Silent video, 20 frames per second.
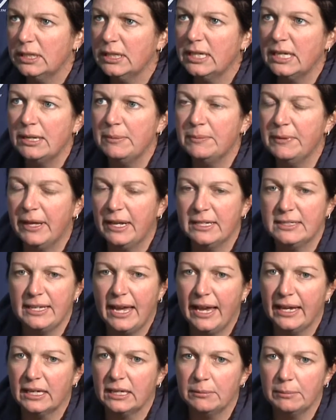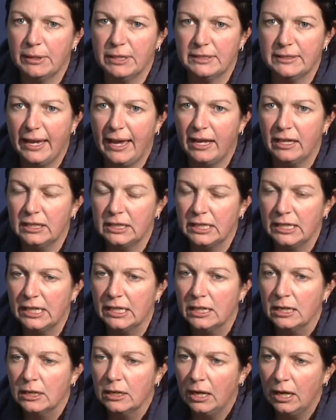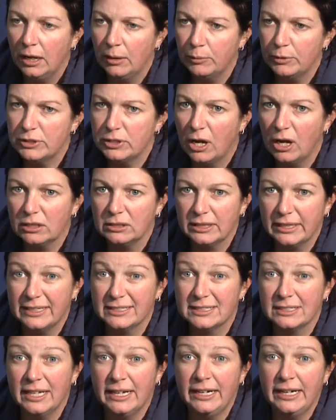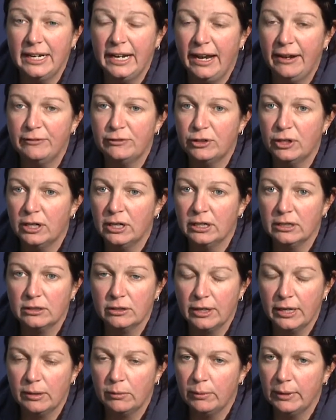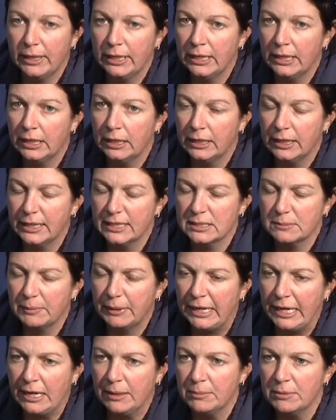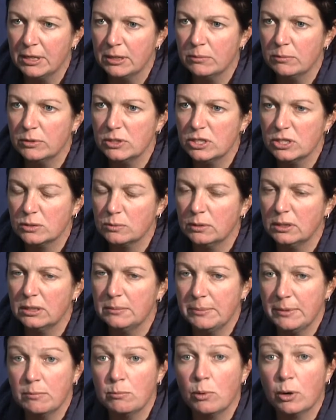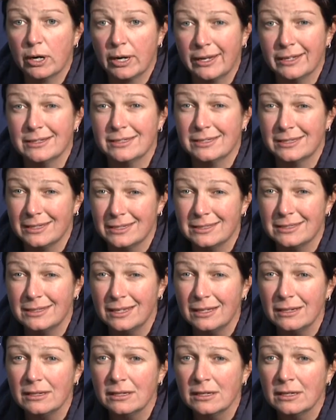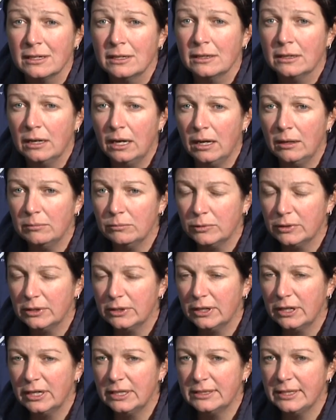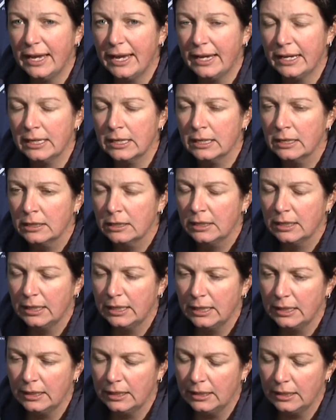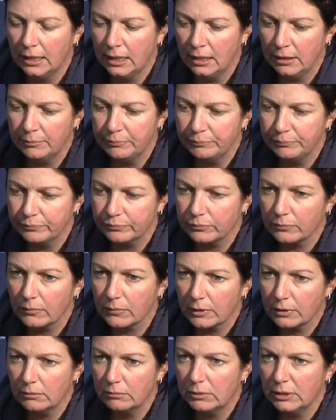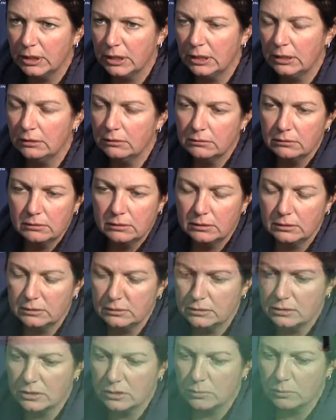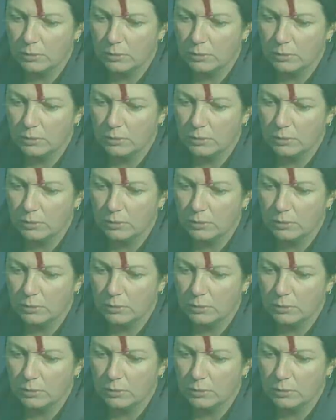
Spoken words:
to keep that attacking mentality. We talked last night after our great win against Miami, and we just wanted to be more consistent with our attack. And we just